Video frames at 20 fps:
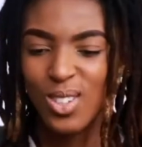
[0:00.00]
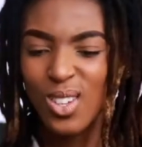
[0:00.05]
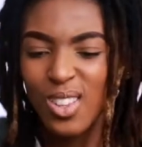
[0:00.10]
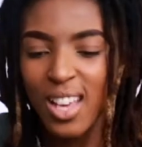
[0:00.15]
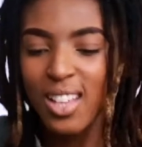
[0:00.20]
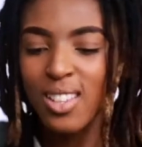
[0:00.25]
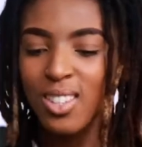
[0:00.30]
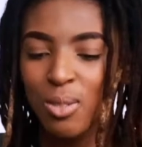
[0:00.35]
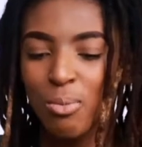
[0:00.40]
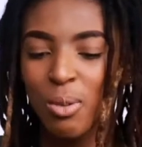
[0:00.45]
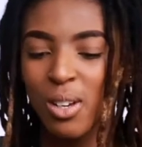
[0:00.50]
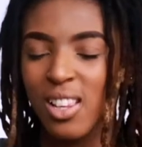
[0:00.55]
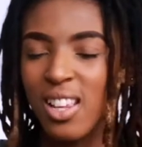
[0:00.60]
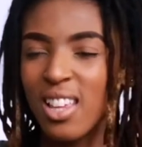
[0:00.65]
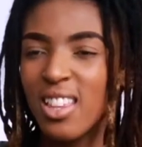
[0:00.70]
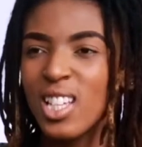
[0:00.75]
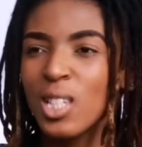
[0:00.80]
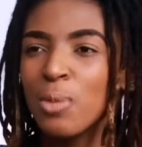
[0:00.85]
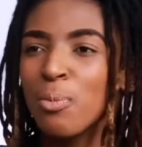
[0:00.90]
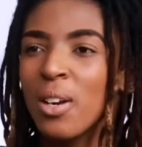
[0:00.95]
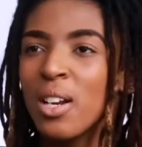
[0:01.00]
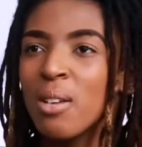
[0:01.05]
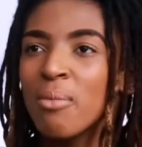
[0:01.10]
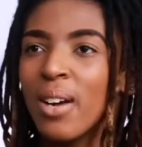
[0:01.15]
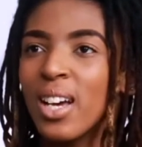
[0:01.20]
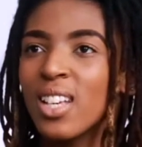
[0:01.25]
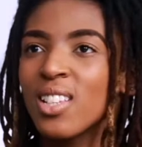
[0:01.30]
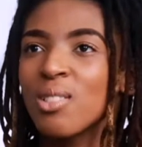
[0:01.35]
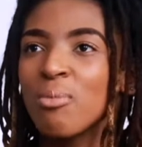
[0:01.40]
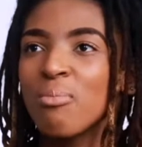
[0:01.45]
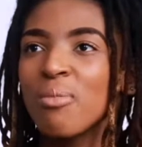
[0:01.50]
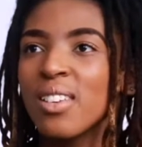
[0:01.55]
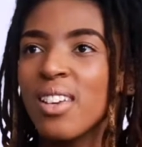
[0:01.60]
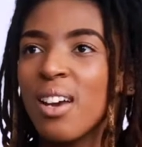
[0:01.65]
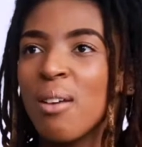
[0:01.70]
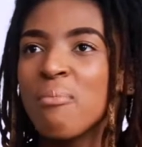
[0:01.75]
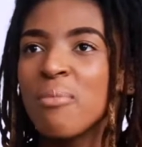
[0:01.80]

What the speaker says: So that's pretty much me.